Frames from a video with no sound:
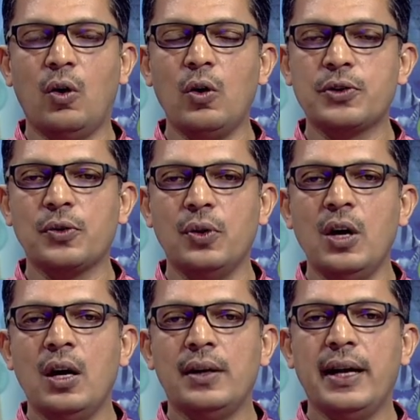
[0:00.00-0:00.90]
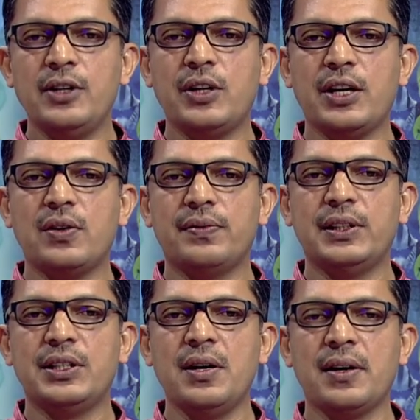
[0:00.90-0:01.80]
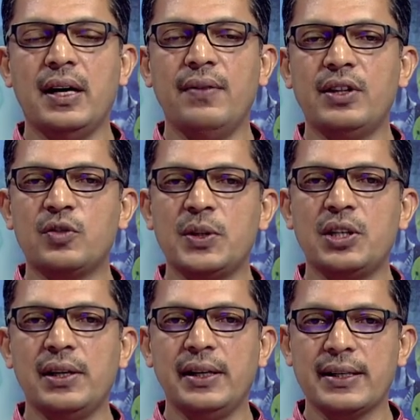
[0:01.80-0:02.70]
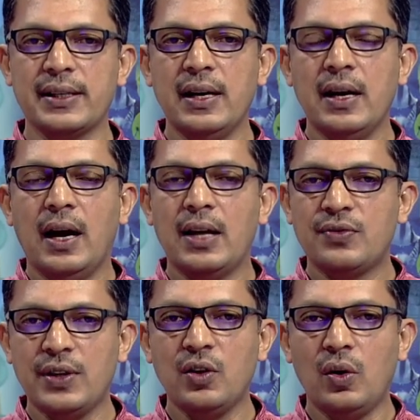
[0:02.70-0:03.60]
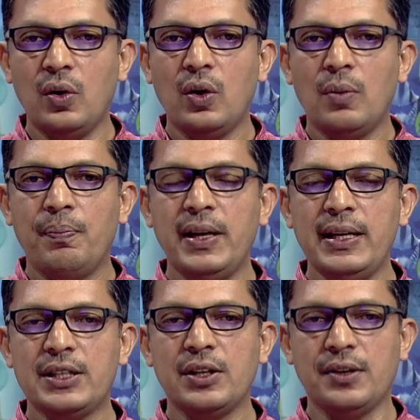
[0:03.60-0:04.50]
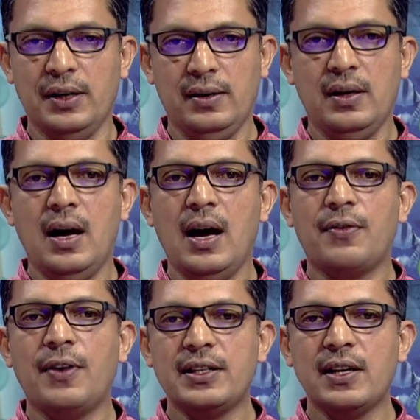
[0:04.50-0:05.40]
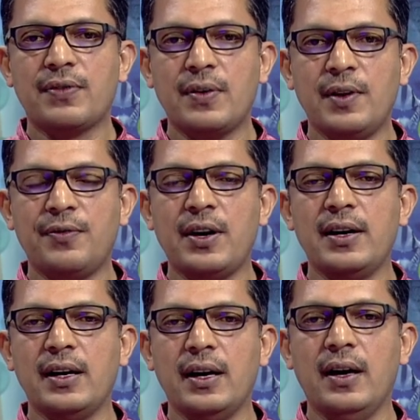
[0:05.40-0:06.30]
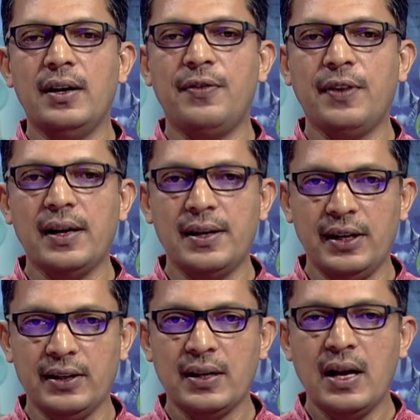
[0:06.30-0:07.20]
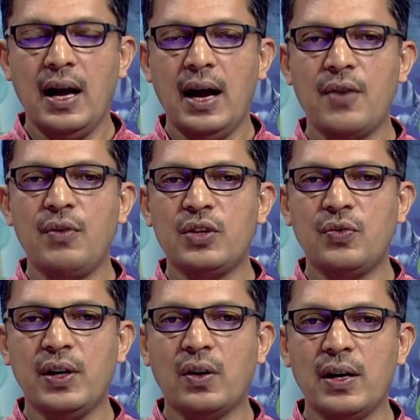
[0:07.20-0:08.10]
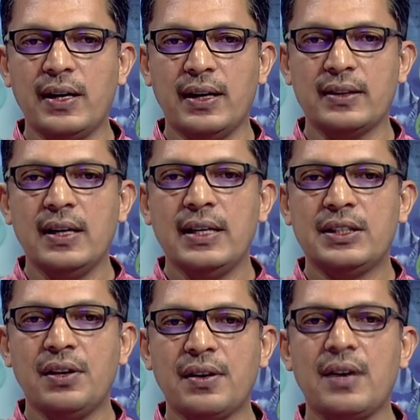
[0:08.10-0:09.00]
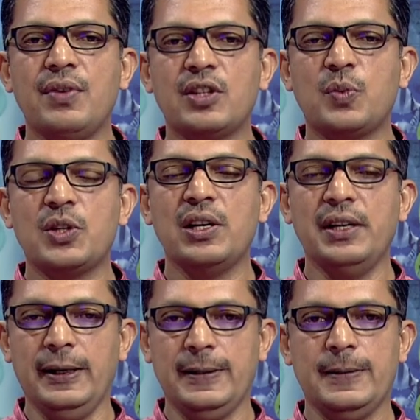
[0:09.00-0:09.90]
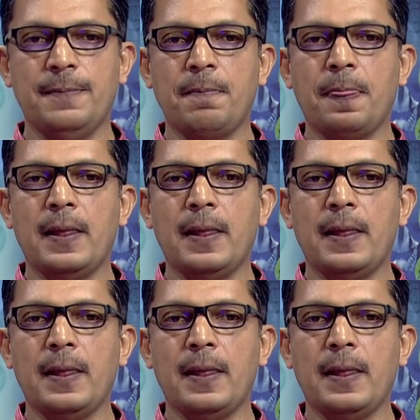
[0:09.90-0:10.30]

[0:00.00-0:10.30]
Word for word: also the education of the children with special needs. And we know many children are facing from different uh, difficulties and which we call it as children with special needs